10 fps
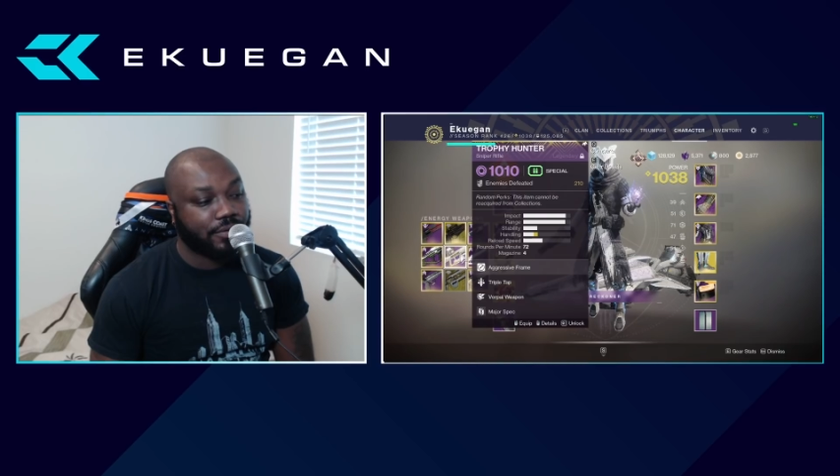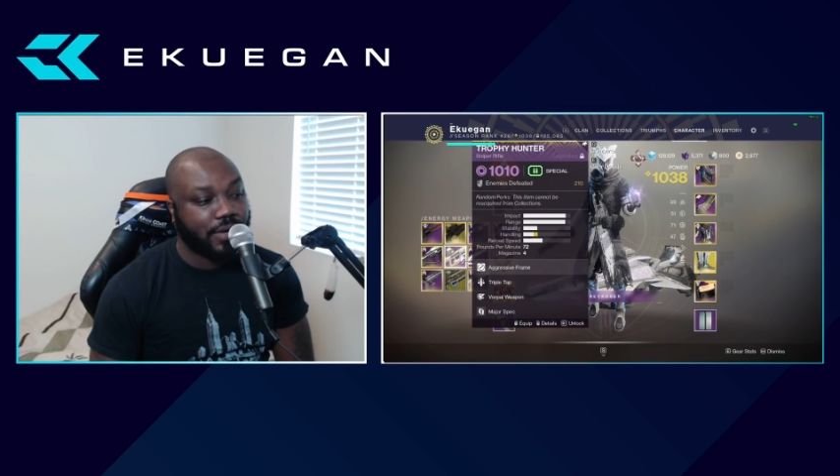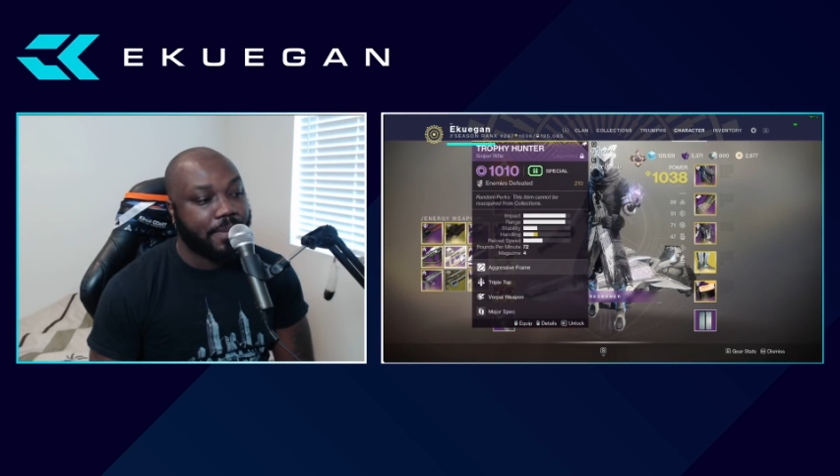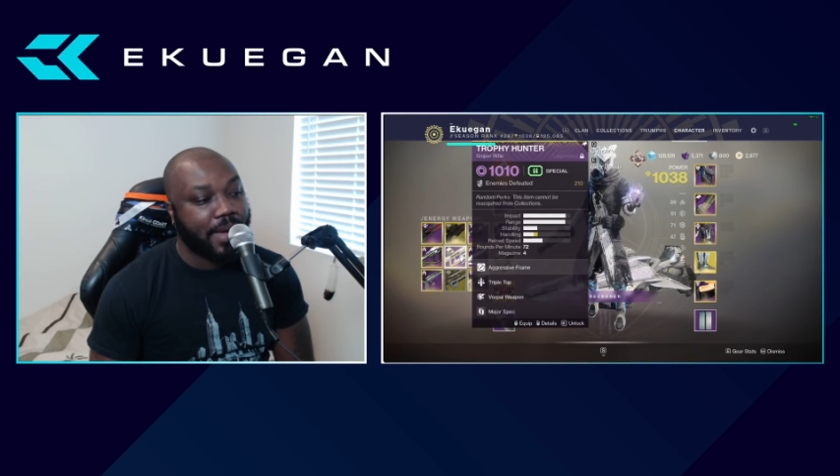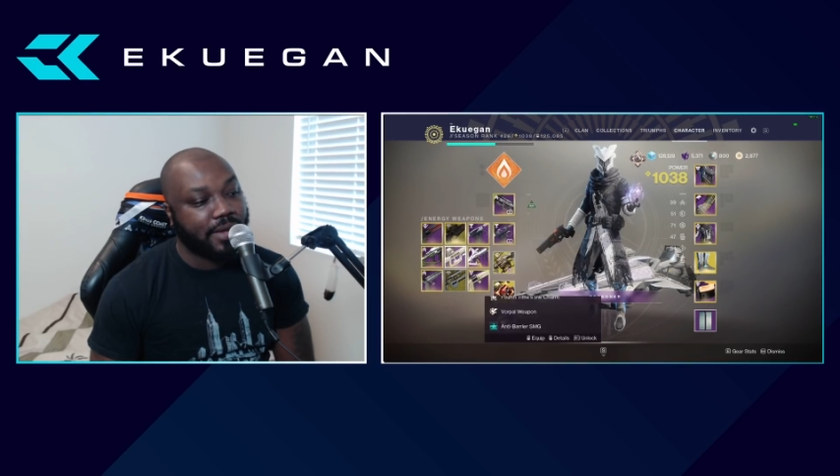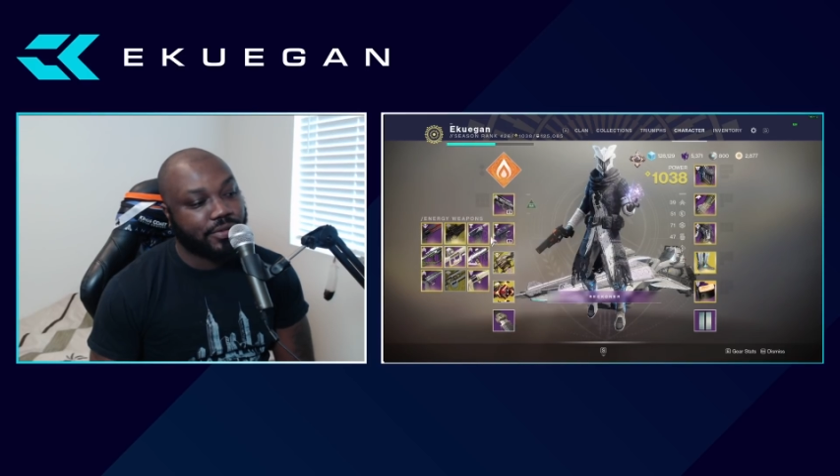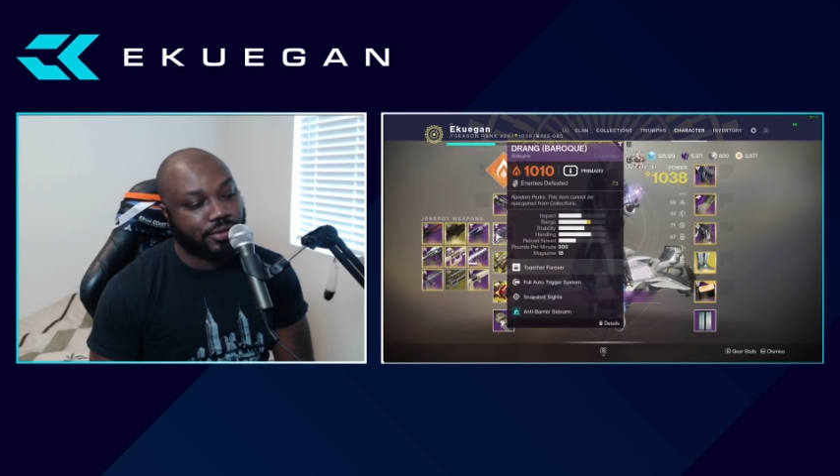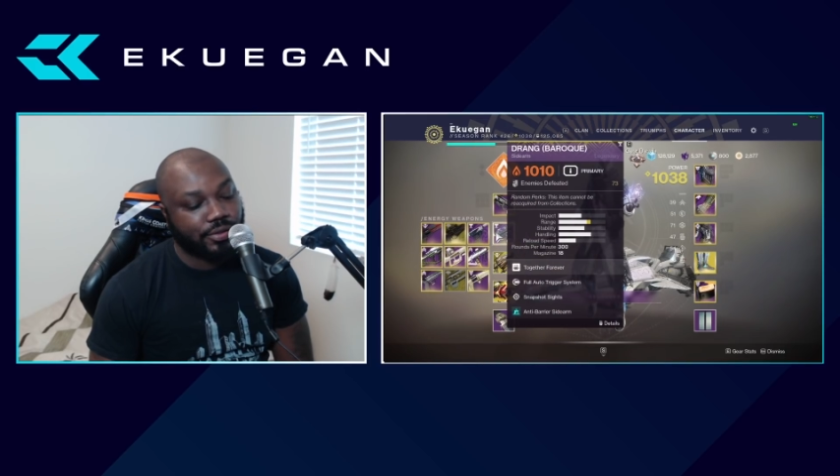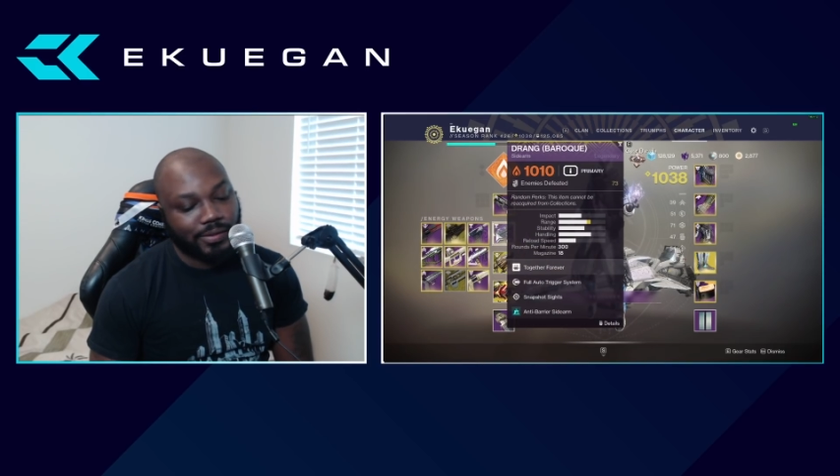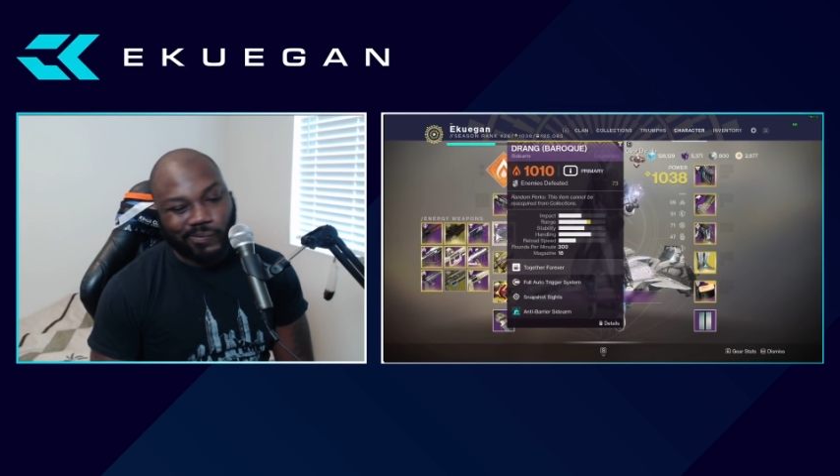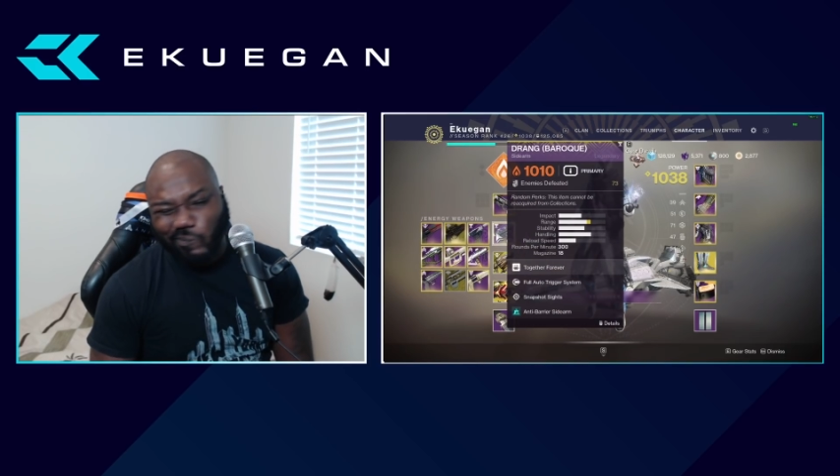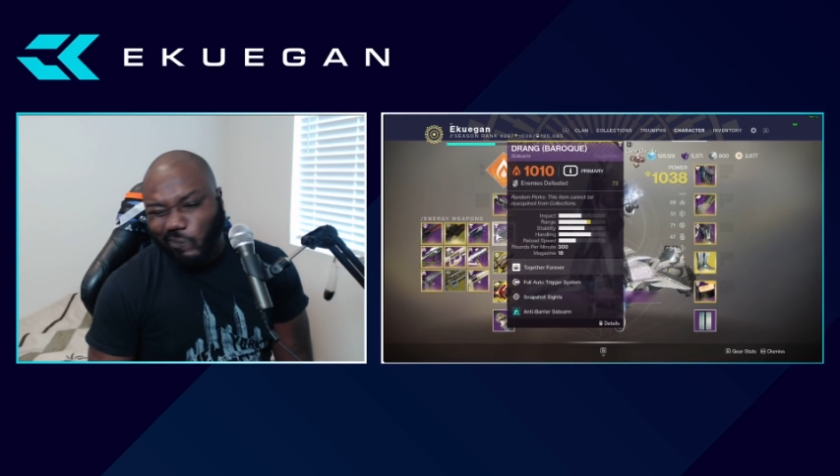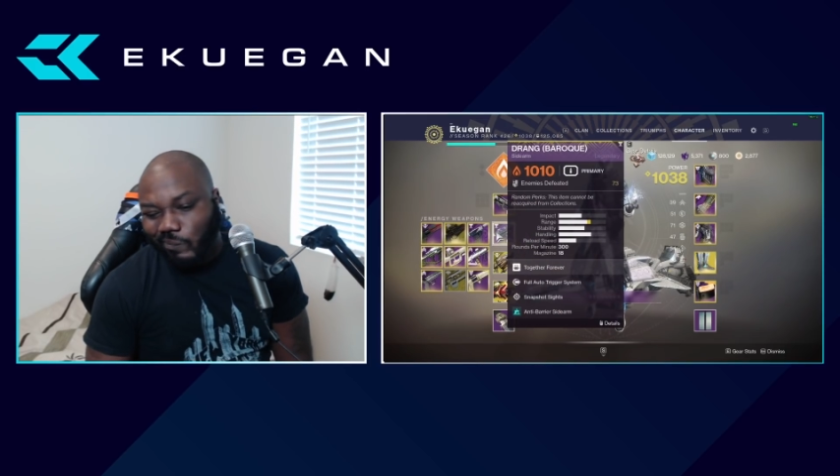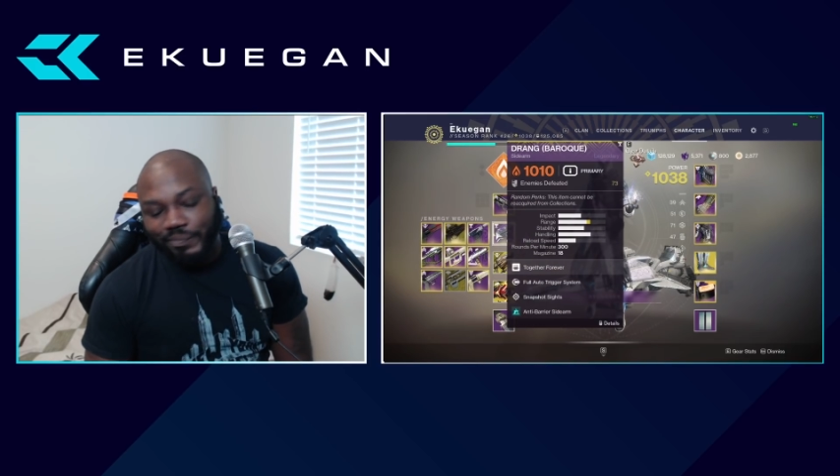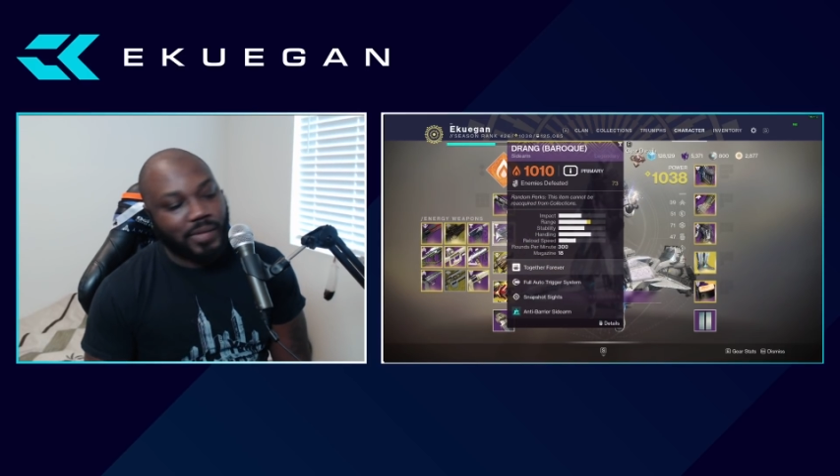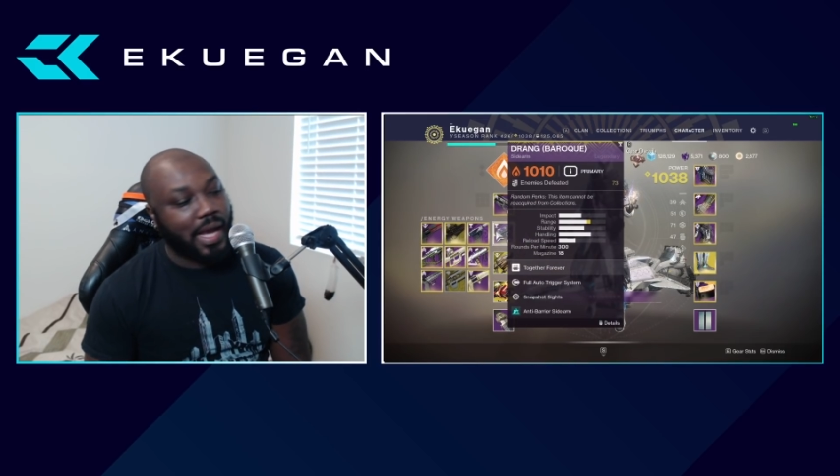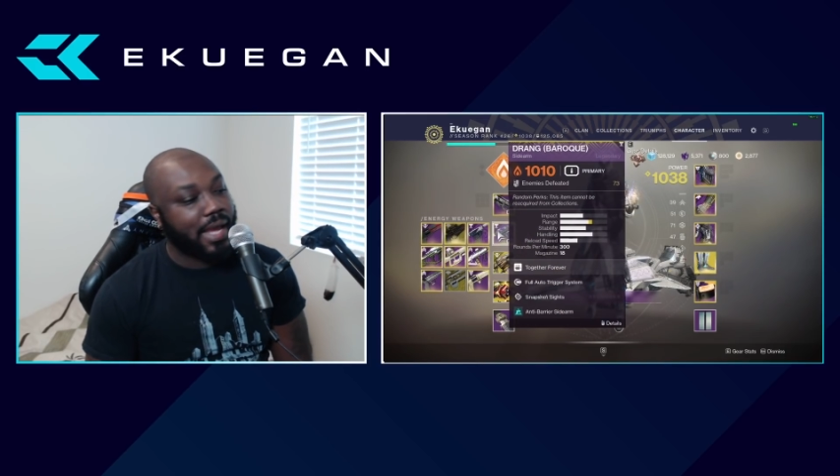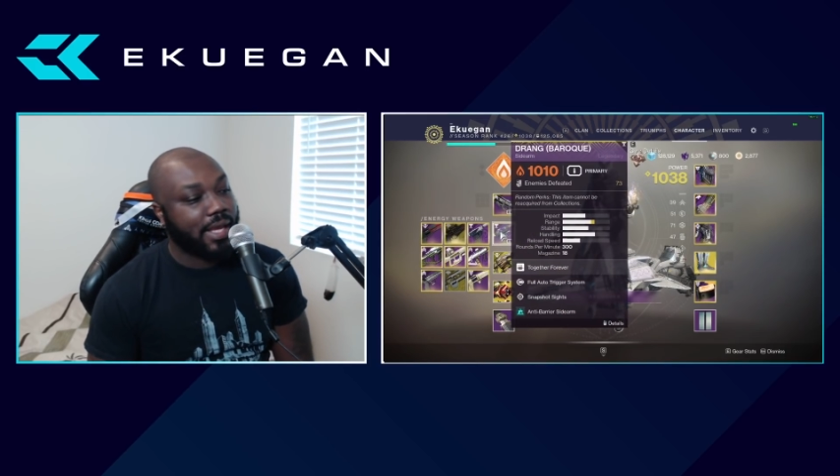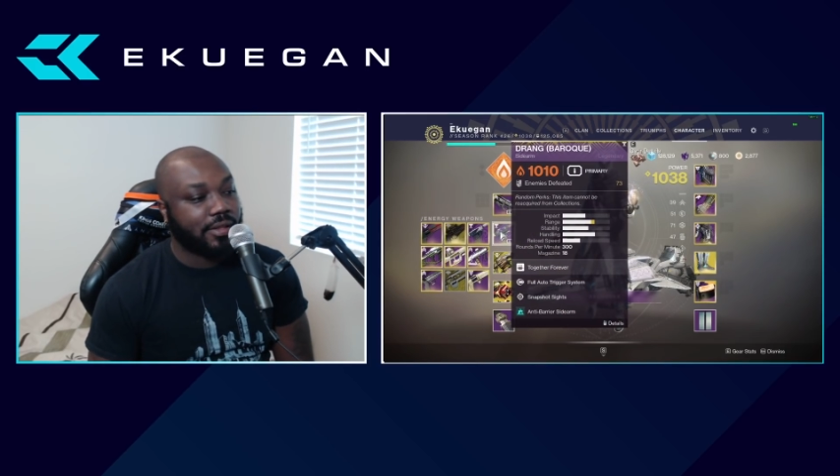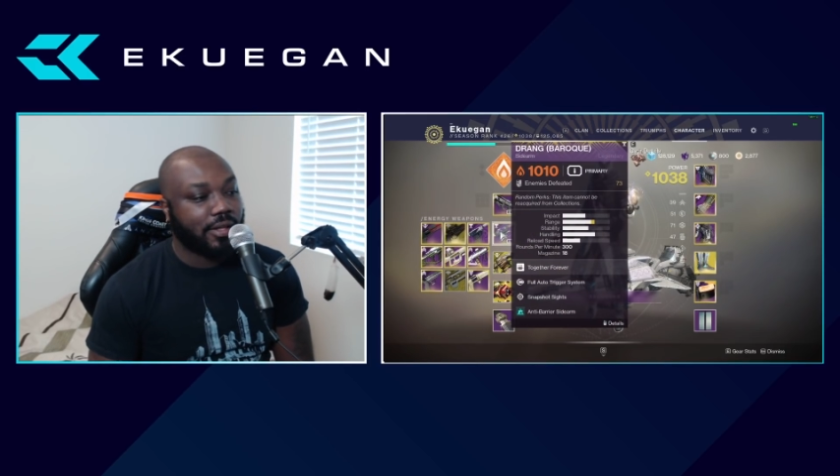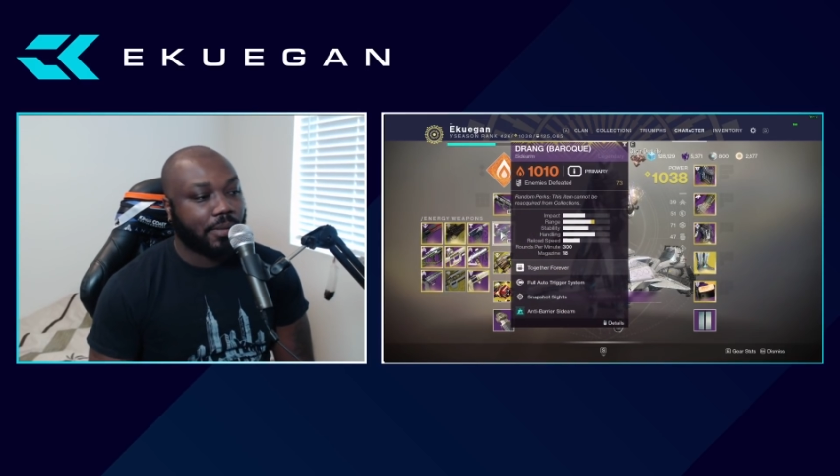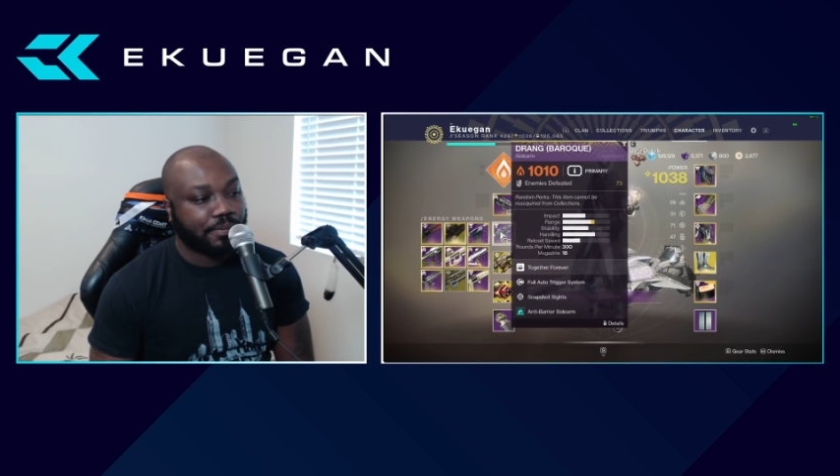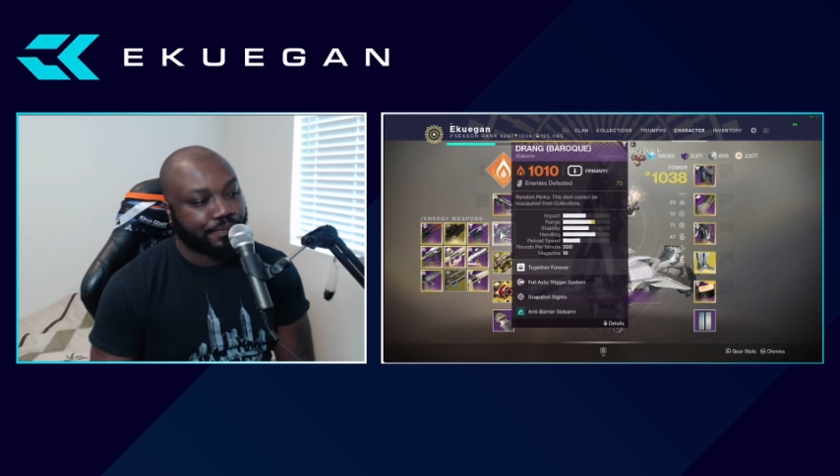Grandmasters, I ended up